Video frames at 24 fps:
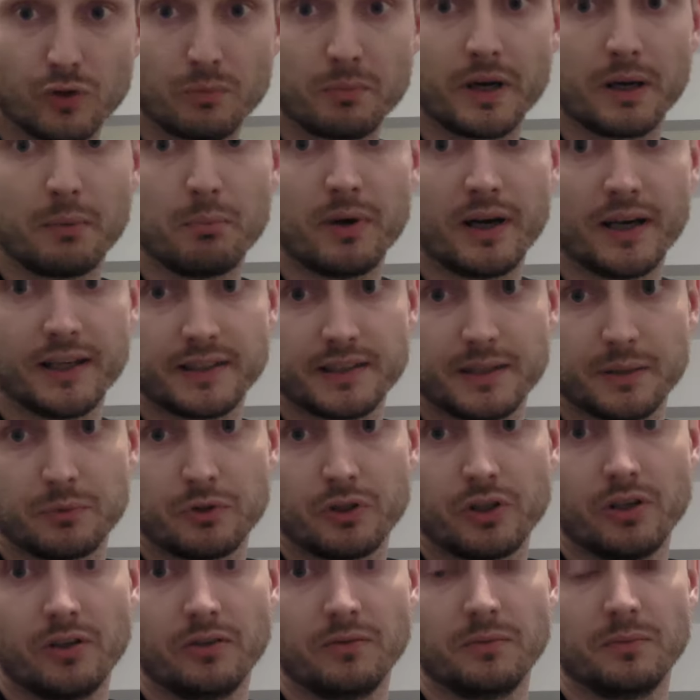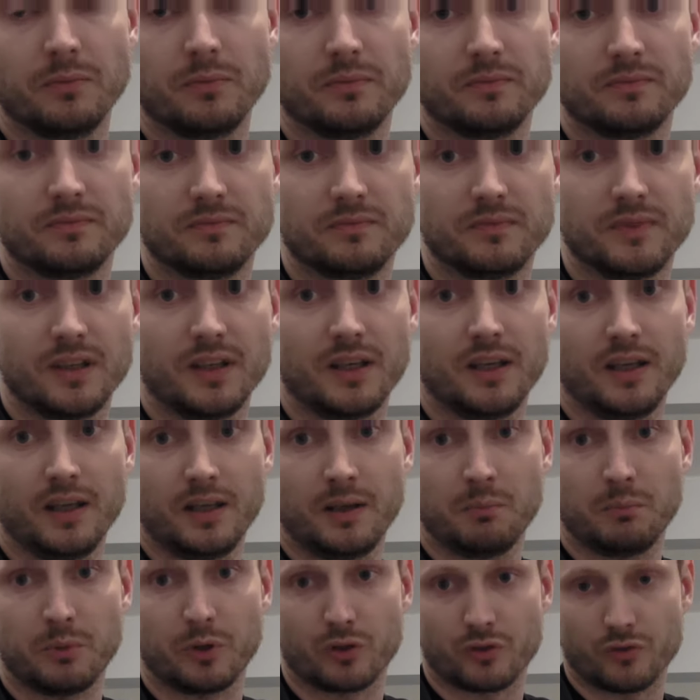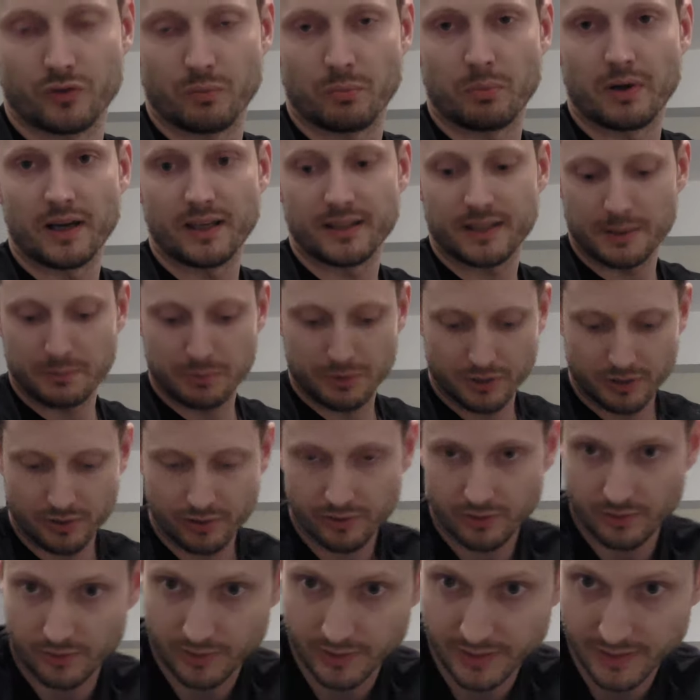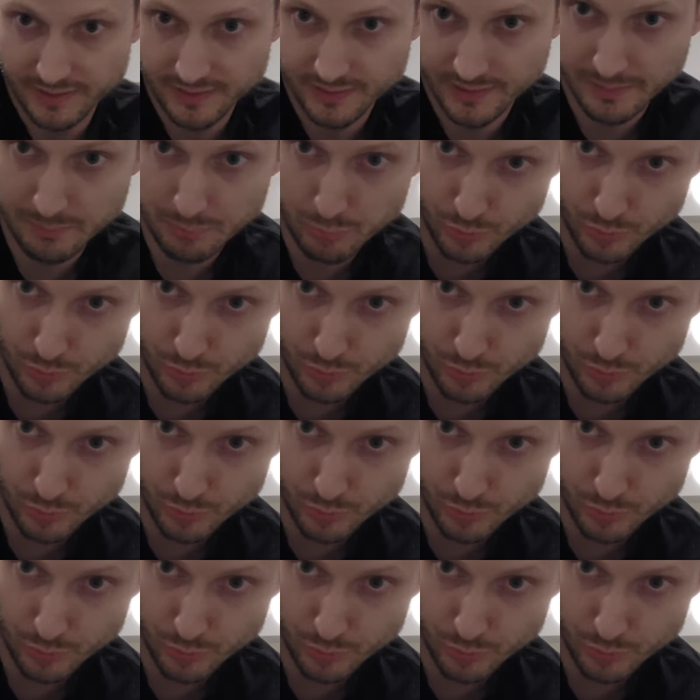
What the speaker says: for my biceps here, because the biceps is nicely